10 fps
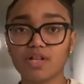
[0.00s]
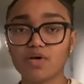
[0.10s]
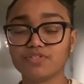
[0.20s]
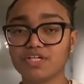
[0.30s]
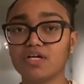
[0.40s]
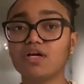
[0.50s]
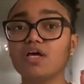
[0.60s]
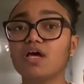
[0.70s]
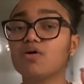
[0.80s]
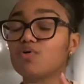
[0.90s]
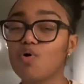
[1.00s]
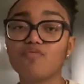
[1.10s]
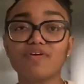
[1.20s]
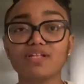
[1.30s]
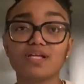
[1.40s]
out there.
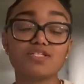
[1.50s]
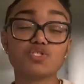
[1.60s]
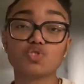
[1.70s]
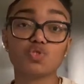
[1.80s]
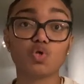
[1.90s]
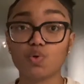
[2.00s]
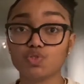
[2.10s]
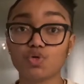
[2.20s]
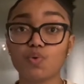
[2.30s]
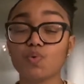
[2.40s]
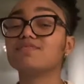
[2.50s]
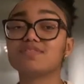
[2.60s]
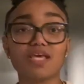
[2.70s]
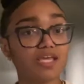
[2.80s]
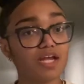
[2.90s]
COVID, it's no joke.
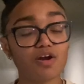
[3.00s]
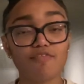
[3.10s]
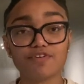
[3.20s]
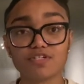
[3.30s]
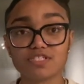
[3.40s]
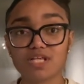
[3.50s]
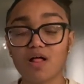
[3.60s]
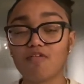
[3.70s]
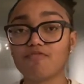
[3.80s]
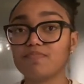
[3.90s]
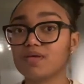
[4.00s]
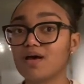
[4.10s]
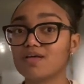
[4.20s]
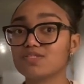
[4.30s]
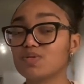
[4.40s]
Take care of yourself
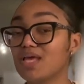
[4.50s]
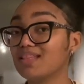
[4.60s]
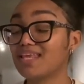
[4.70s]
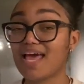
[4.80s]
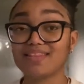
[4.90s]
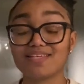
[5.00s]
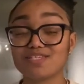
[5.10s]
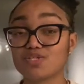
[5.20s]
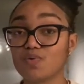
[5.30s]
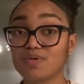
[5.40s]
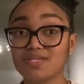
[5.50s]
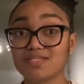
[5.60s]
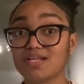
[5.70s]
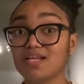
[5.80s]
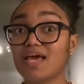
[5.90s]
because you can get this so
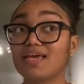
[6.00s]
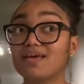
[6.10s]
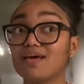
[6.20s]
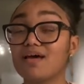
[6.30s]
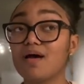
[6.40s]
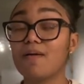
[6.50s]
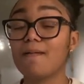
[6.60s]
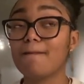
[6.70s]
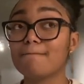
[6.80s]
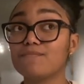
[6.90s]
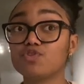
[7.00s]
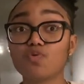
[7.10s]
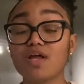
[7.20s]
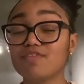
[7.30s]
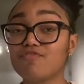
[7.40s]
easily. Like
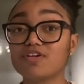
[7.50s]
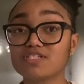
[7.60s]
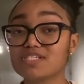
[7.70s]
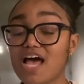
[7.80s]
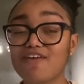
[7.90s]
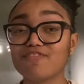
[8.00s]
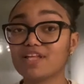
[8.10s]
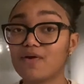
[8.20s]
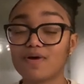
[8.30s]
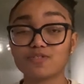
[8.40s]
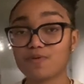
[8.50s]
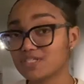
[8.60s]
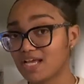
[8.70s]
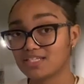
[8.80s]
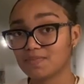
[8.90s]
24/7 I was
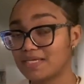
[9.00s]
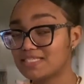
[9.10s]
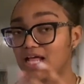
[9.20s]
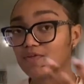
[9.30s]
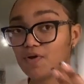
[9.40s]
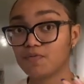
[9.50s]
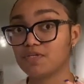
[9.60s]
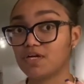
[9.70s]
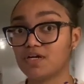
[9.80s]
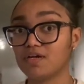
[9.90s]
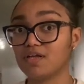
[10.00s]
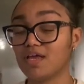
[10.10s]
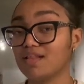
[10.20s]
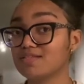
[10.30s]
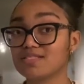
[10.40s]
protecting myself out there,
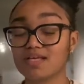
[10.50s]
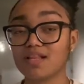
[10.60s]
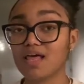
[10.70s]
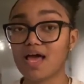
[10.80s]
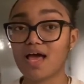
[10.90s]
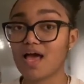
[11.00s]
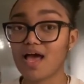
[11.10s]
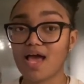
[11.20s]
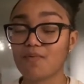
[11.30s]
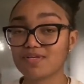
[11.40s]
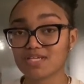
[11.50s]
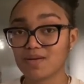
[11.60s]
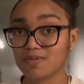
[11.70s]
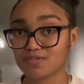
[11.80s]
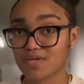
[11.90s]
and still I was
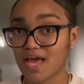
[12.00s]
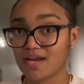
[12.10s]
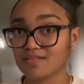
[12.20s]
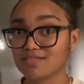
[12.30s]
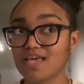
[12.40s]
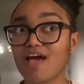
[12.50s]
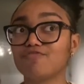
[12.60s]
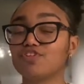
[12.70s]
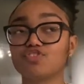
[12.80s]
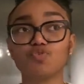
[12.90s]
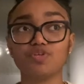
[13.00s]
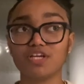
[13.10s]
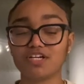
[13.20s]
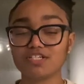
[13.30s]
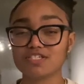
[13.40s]
able to get it. After 2
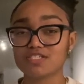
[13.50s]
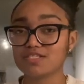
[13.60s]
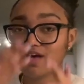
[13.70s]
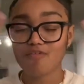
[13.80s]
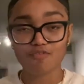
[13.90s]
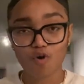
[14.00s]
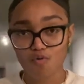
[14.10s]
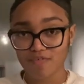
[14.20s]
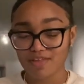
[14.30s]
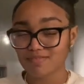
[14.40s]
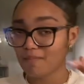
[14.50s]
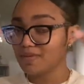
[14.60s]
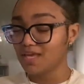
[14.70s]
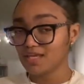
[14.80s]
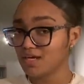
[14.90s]
years of COVID
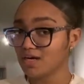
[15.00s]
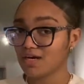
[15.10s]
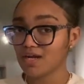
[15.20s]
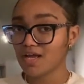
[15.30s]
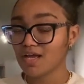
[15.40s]
being here,